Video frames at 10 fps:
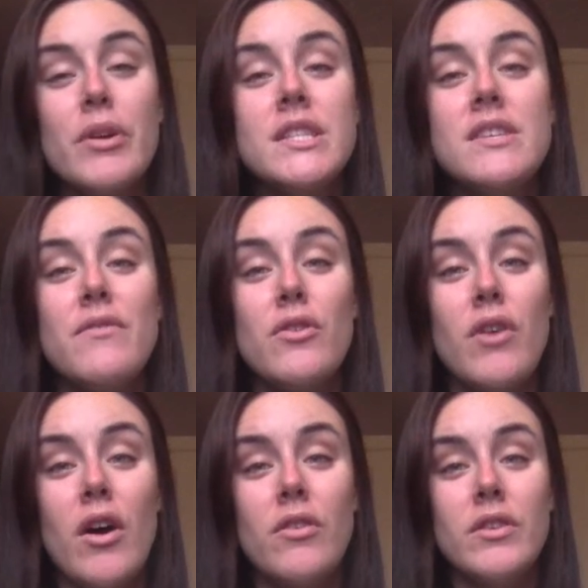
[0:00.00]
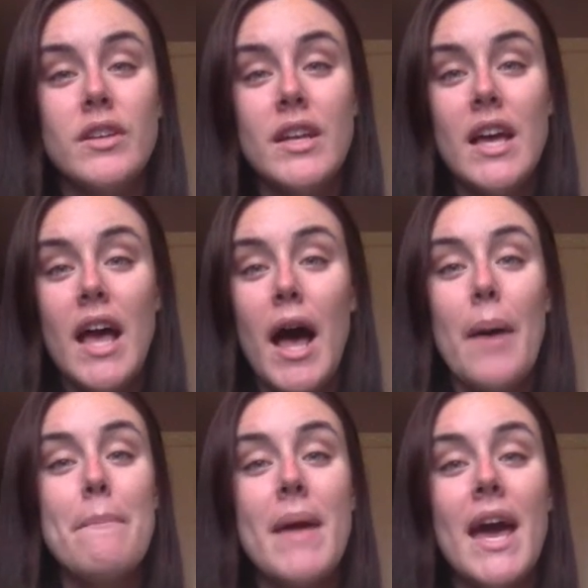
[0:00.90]
of her own, a
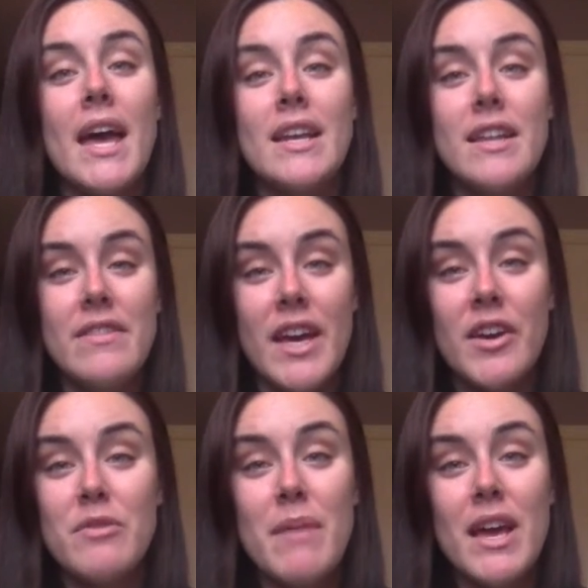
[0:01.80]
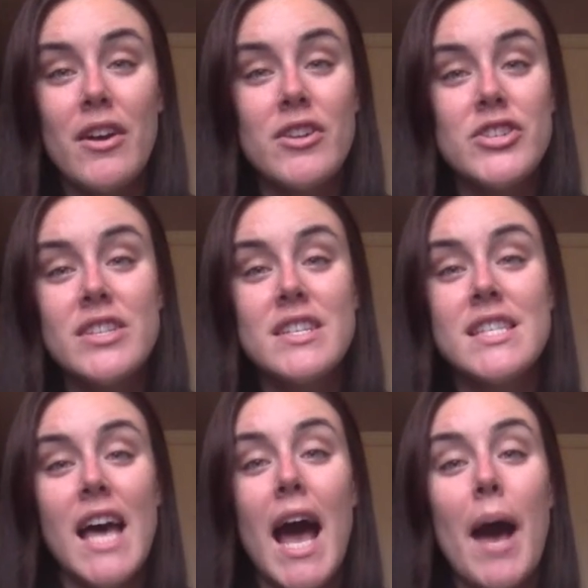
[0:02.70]
man that could make her just as
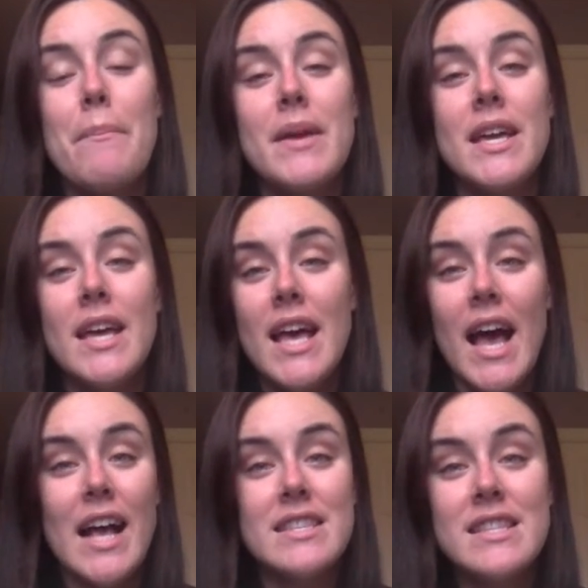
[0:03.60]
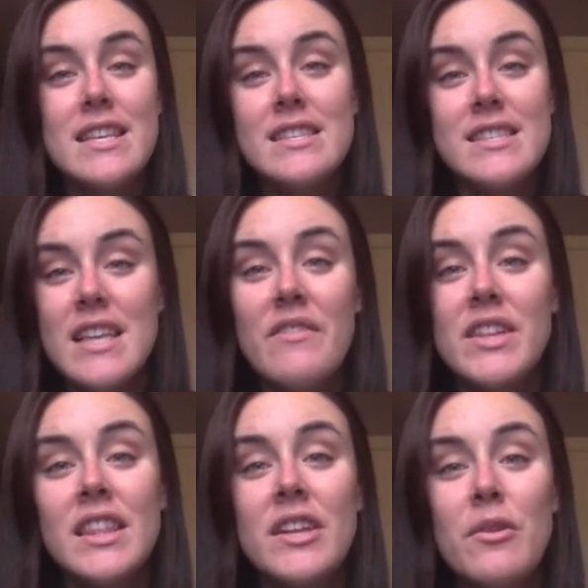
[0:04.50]
happy as these
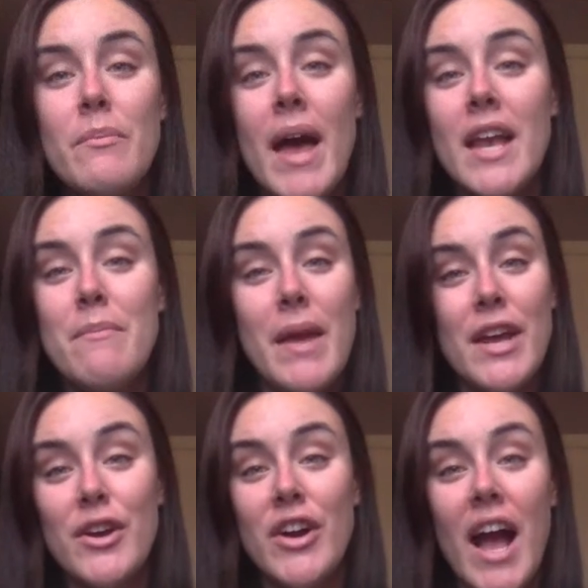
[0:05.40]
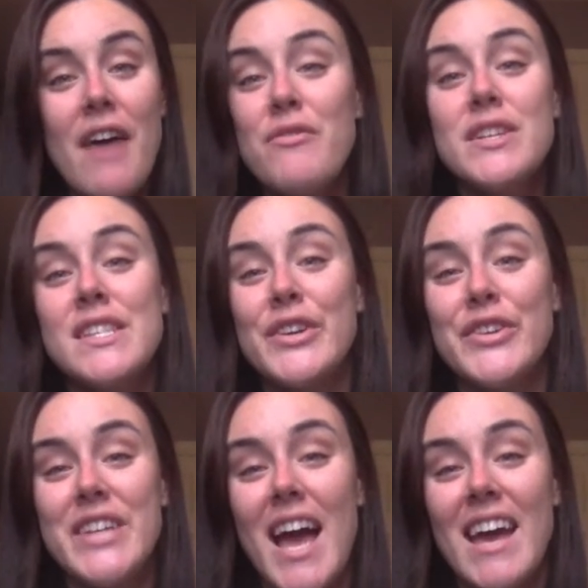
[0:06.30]
7 little men made her every single
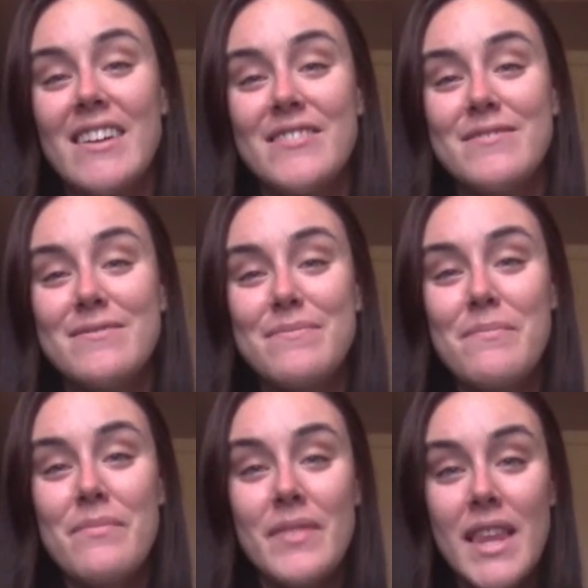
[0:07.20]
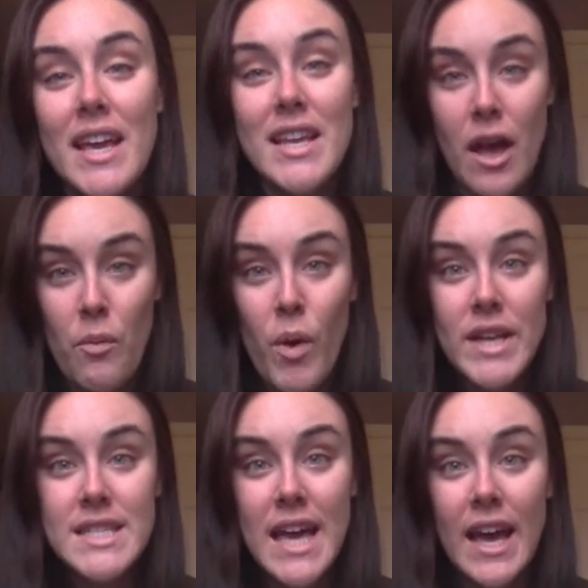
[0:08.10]
day. Now,
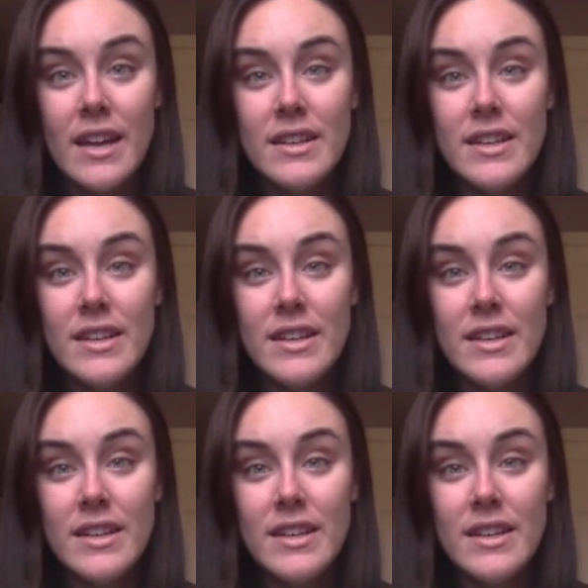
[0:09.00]
one day,